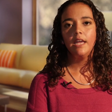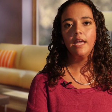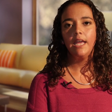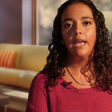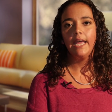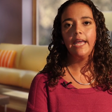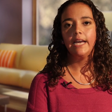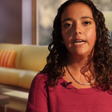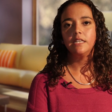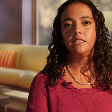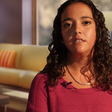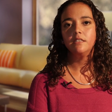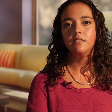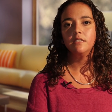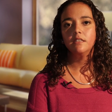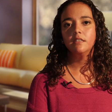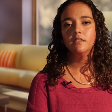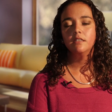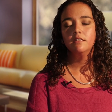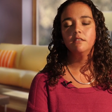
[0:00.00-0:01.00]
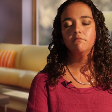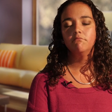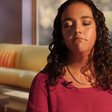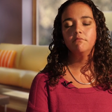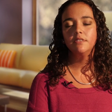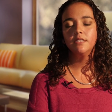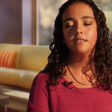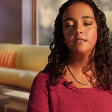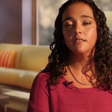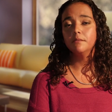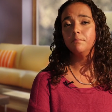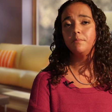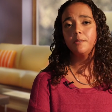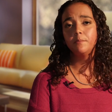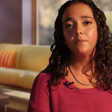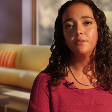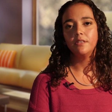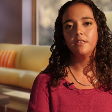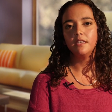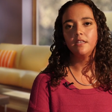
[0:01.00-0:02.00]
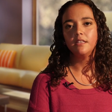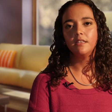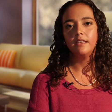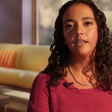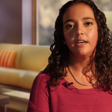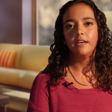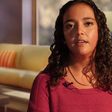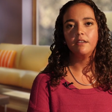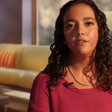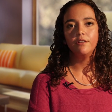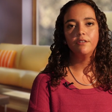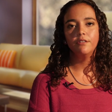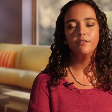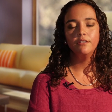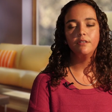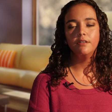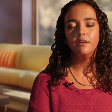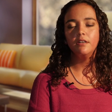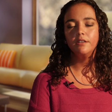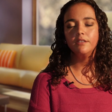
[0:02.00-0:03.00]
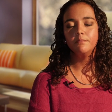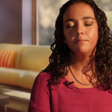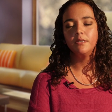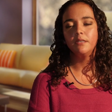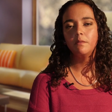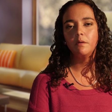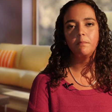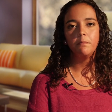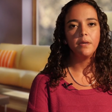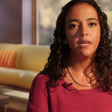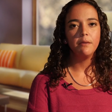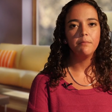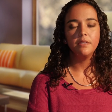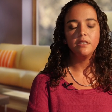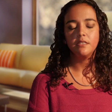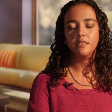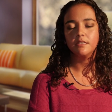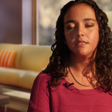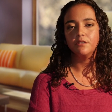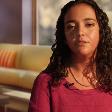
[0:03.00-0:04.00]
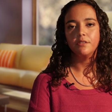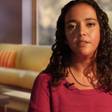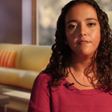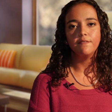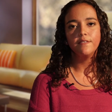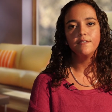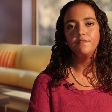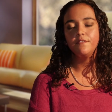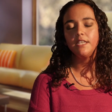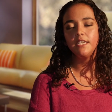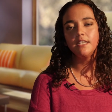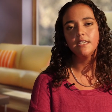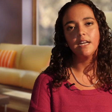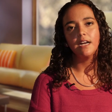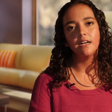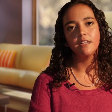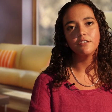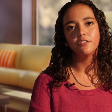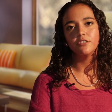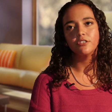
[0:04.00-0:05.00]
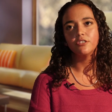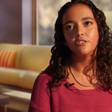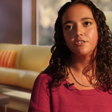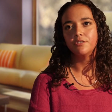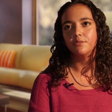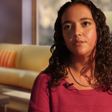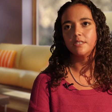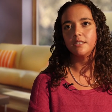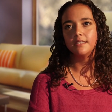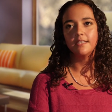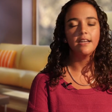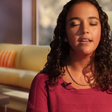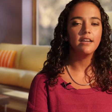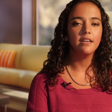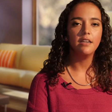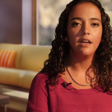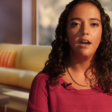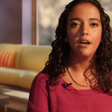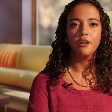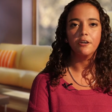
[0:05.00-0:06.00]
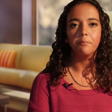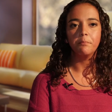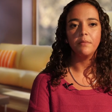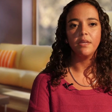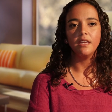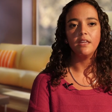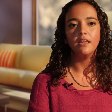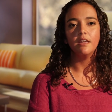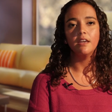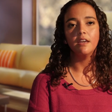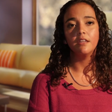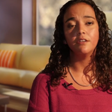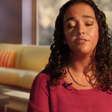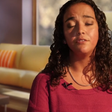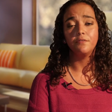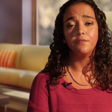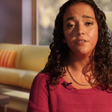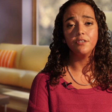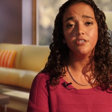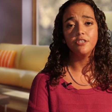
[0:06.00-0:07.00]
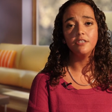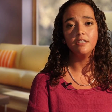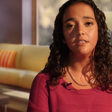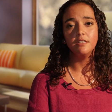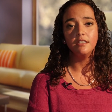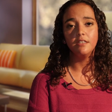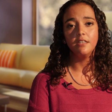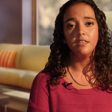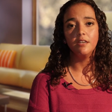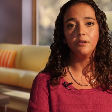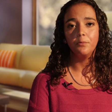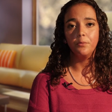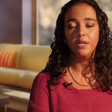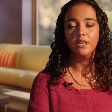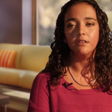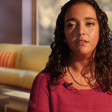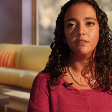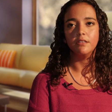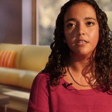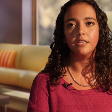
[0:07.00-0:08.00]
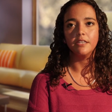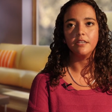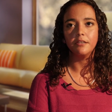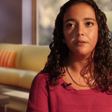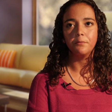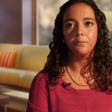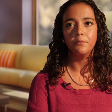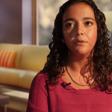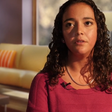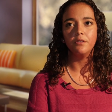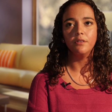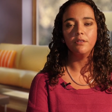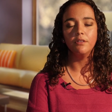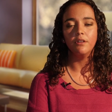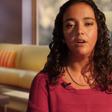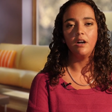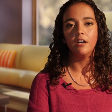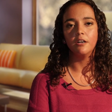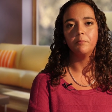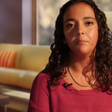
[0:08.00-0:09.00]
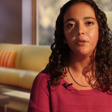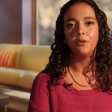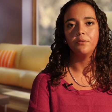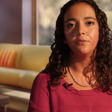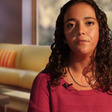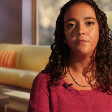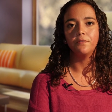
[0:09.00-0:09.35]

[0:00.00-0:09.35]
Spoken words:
And some people think that, oh, the minimum payment is only $15, so it's not going to harm me. And unfortunately, it will, and it will harm you